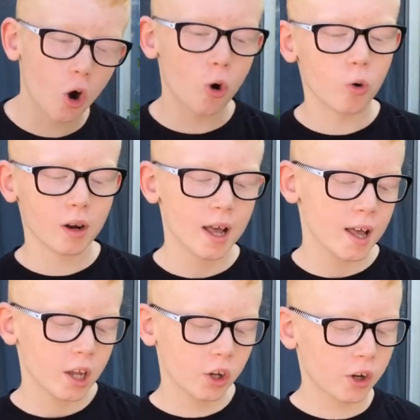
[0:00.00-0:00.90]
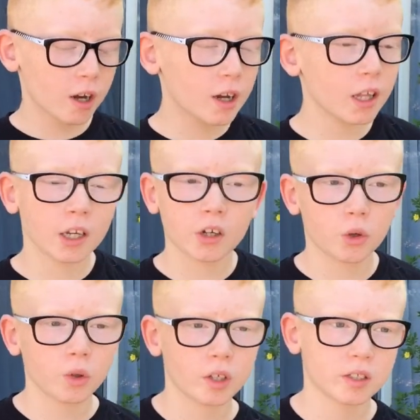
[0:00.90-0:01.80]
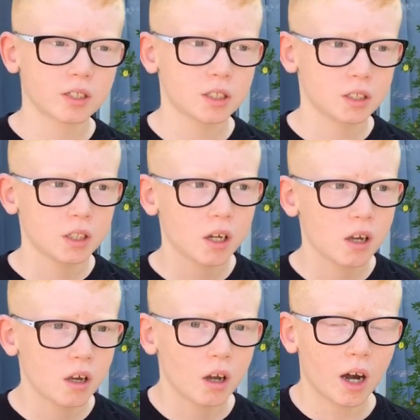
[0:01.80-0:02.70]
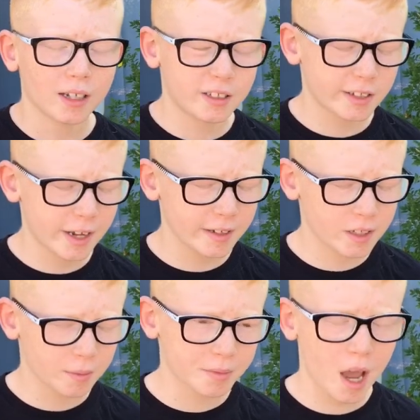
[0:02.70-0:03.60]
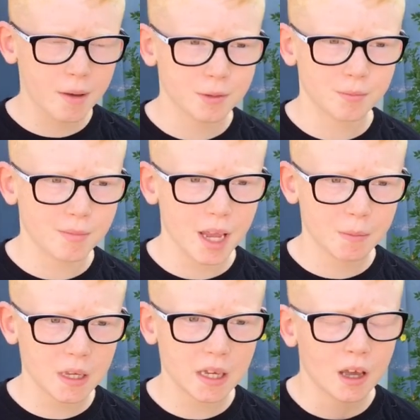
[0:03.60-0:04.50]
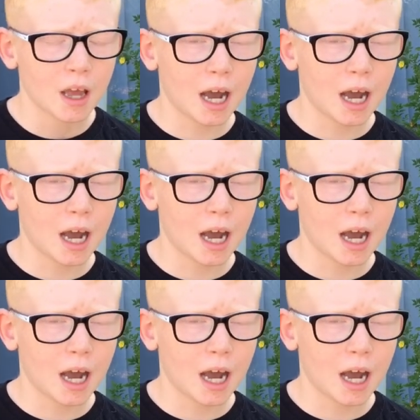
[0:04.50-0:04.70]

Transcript: coat, you're gonna need to do this, I'd say sometimes maybe.